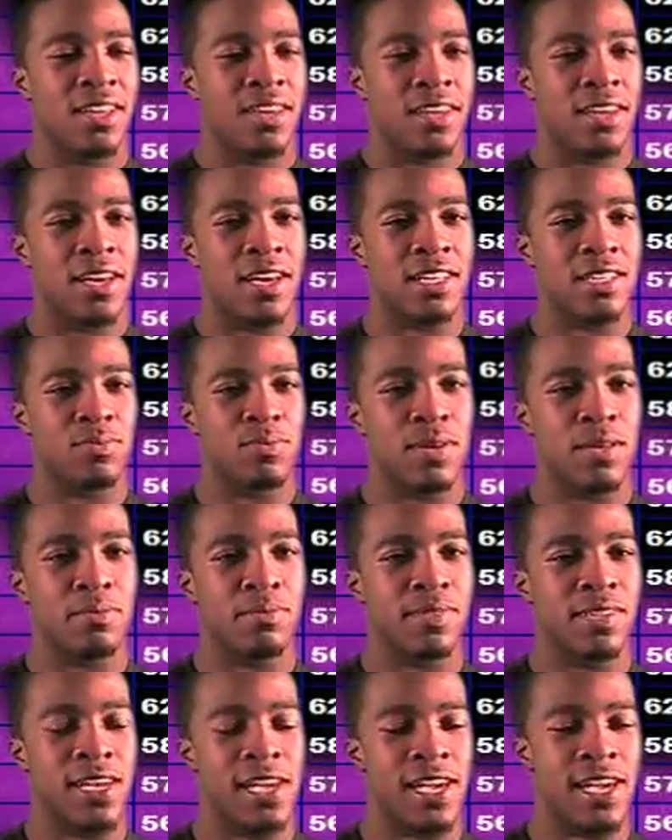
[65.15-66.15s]
Last week it
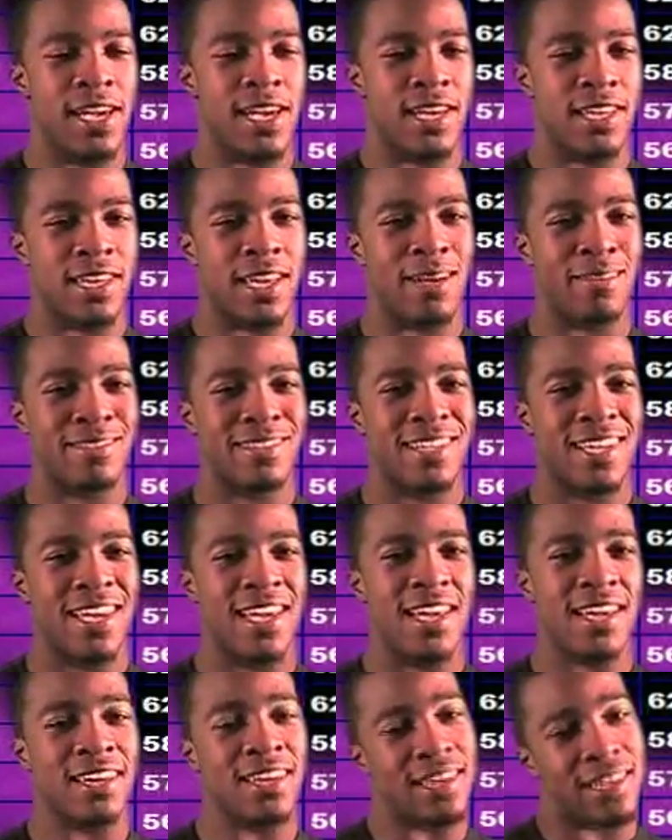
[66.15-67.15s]
was the head. Now it's the
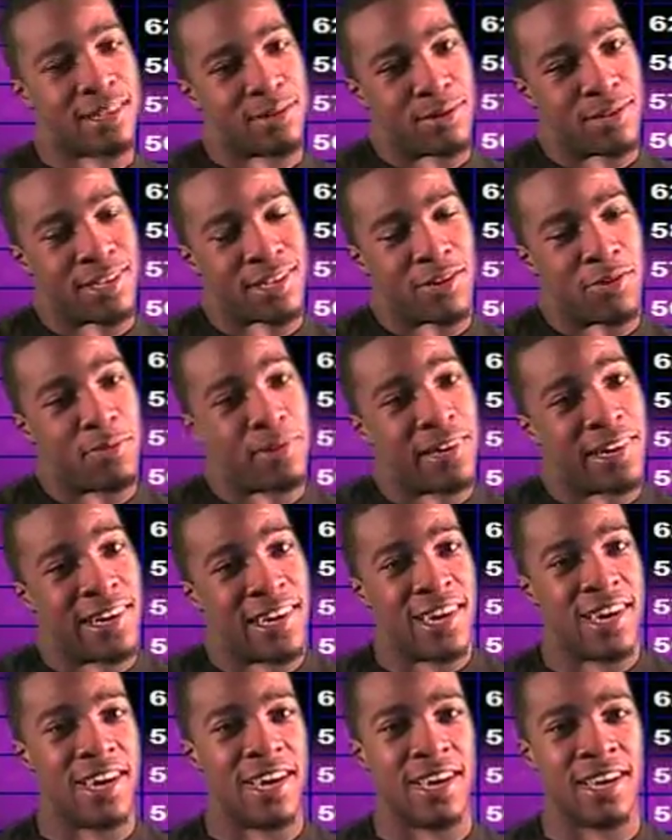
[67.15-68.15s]
hand. Next week it's going to be the
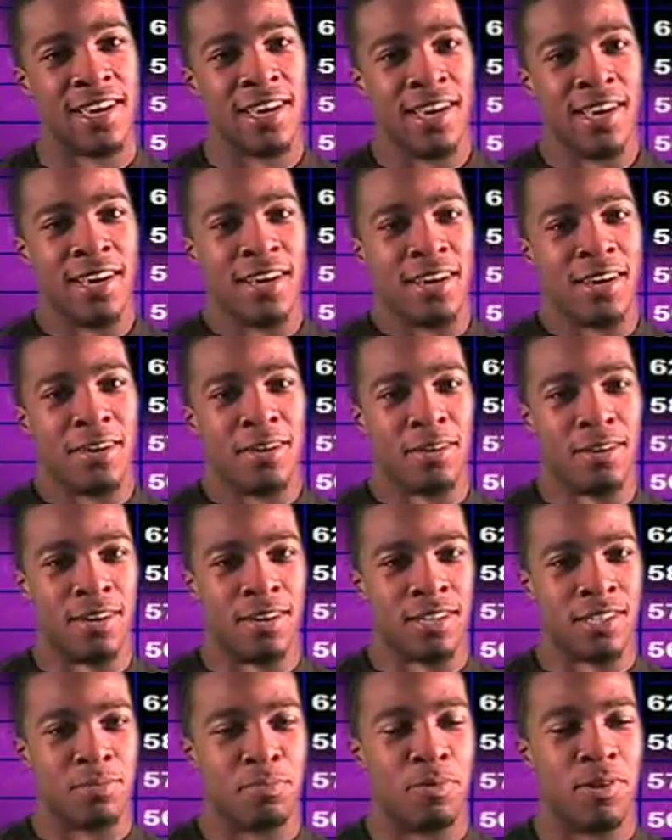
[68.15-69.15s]
legs,
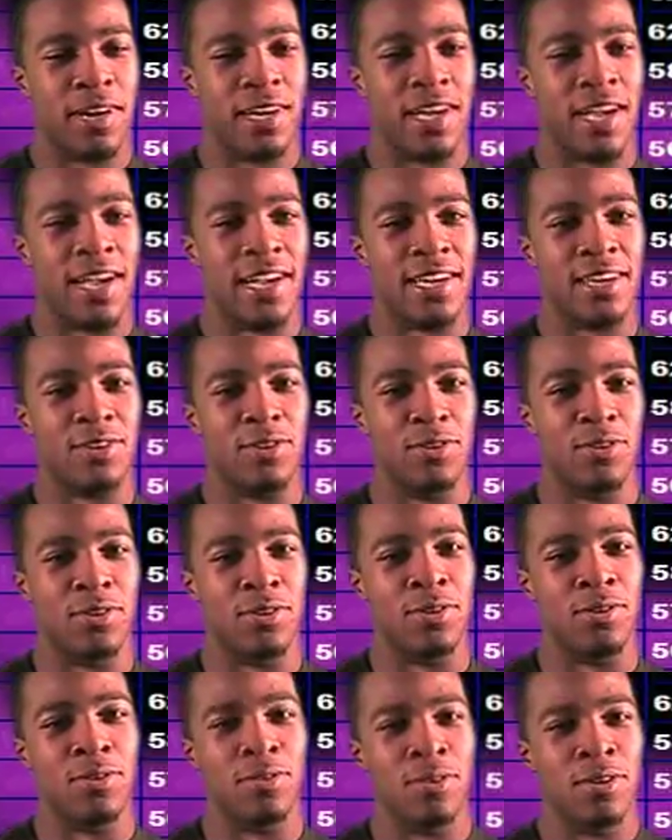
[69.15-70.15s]
sprained
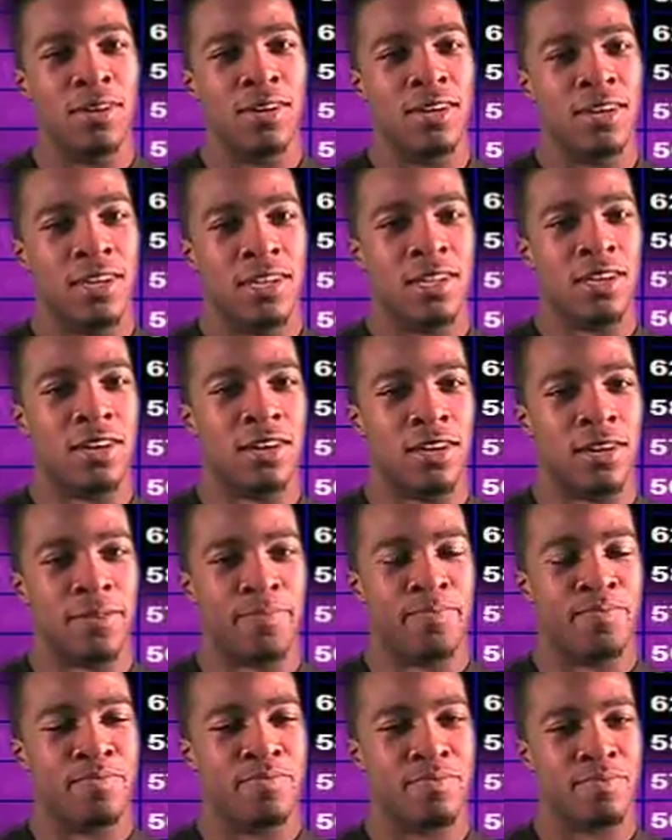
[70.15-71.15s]
ankle,
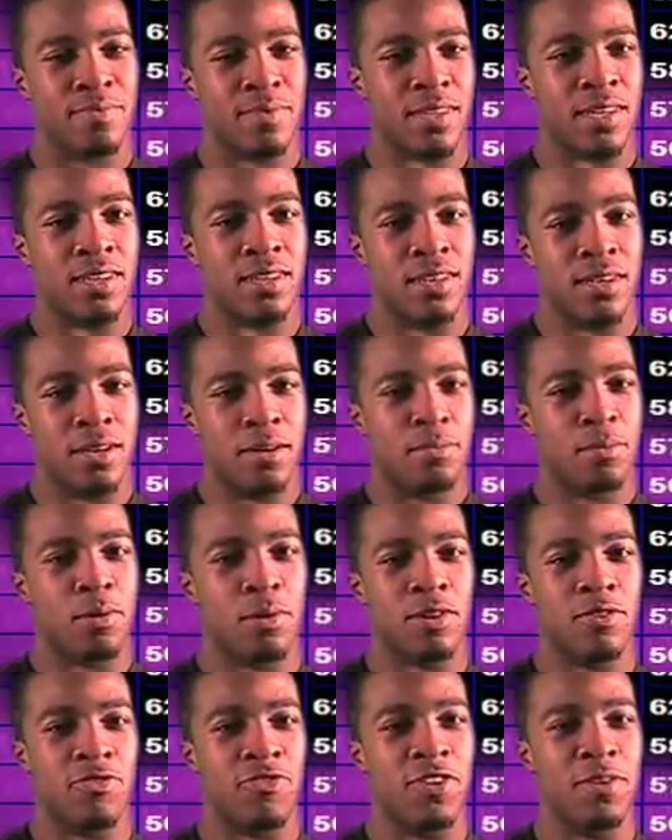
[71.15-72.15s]

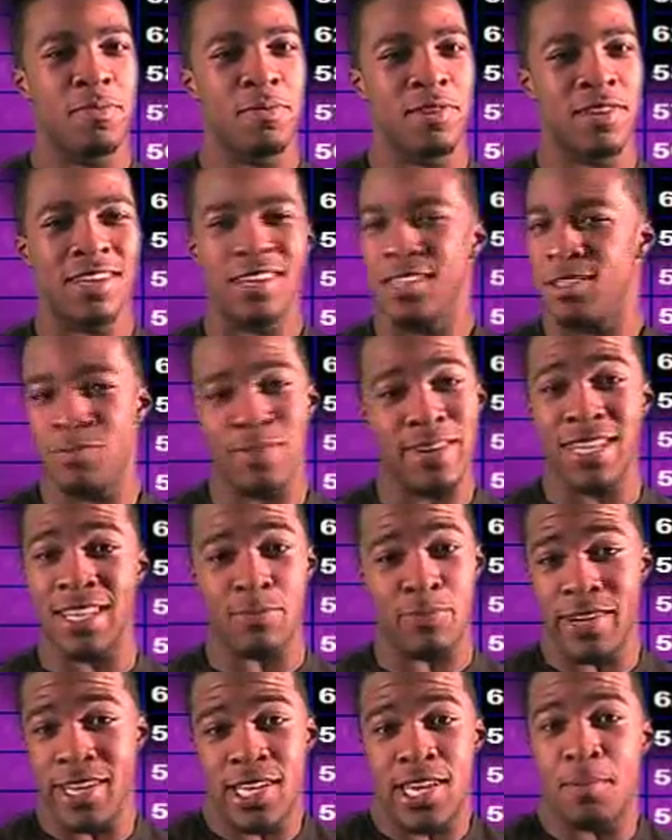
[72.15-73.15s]
broken fibula. We
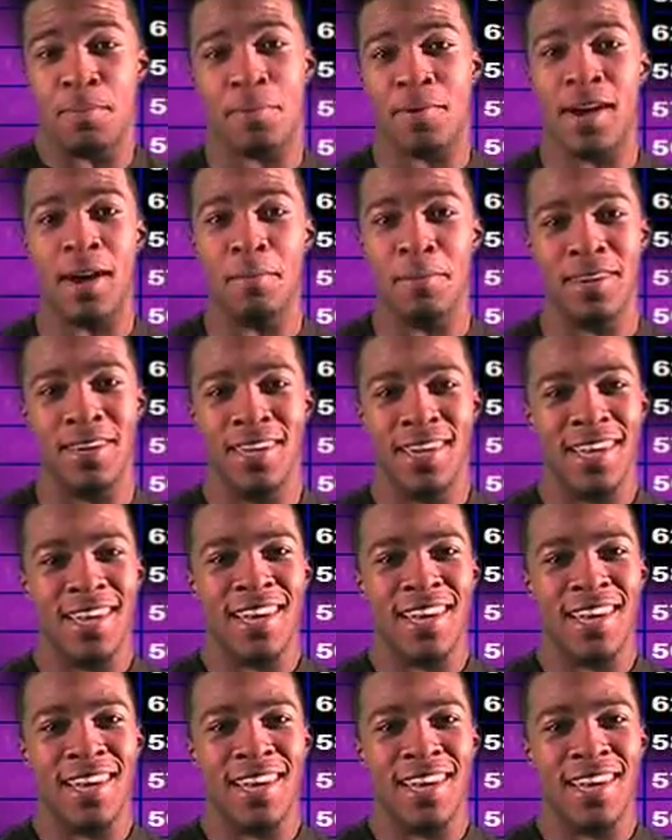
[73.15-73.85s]
can keep it coming.